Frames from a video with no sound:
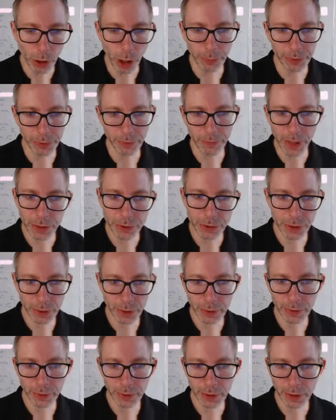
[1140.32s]

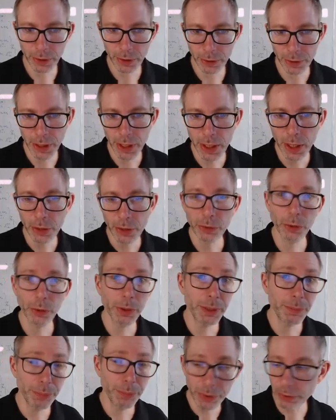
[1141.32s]
observations here. So
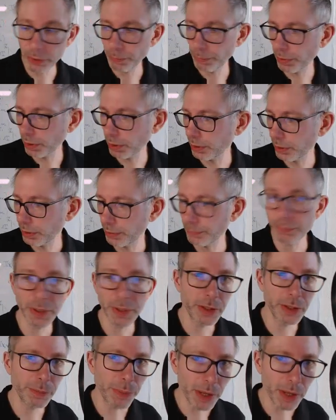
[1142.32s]
in principle,
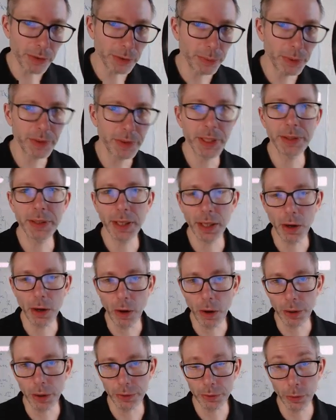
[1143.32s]
it's possible that they
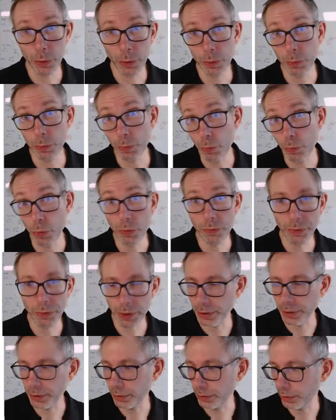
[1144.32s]
also move
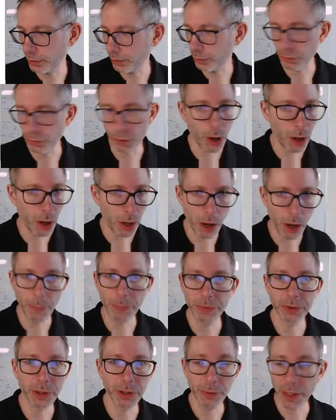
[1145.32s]
in
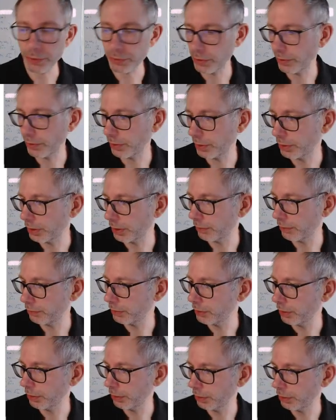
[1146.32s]
opposite directions in a given
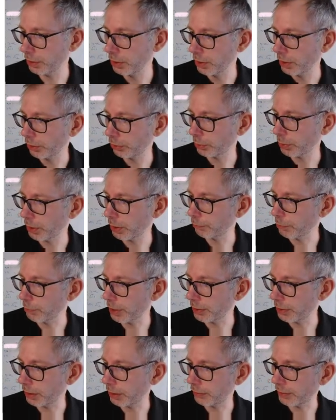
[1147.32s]
year. So we have
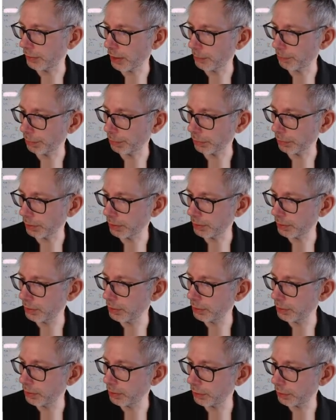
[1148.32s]
one example
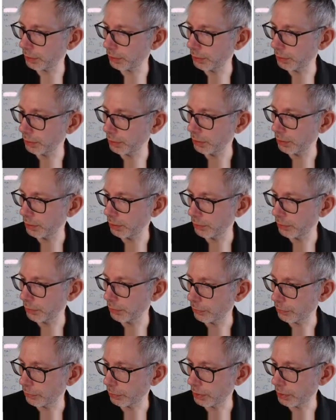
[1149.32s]
here.
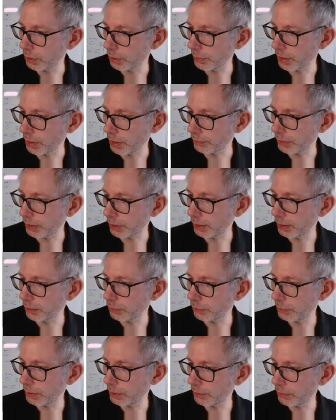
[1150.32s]
So here we have an
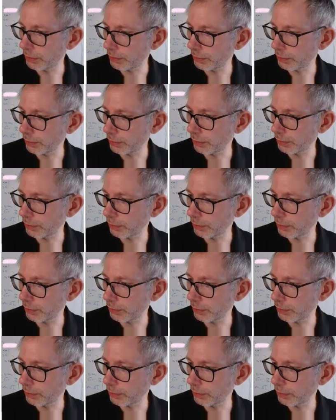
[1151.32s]
increase